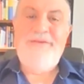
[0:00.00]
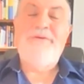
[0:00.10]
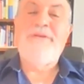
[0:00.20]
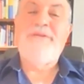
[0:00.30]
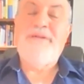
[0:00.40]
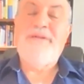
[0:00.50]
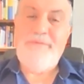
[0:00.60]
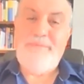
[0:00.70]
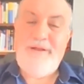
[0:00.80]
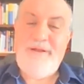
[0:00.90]
you can solve
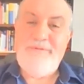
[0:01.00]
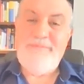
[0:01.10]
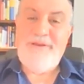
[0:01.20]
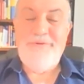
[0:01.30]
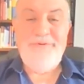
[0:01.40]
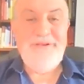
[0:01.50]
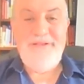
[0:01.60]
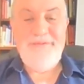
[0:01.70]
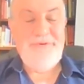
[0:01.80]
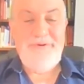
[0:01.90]
the problem by knowing a
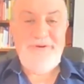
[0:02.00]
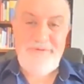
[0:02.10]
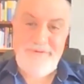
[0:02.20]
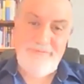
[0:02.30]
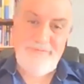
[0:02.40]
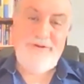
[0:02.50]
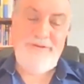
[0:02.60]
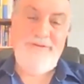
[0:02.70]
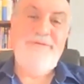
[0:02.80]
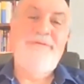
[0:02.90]
little more, one,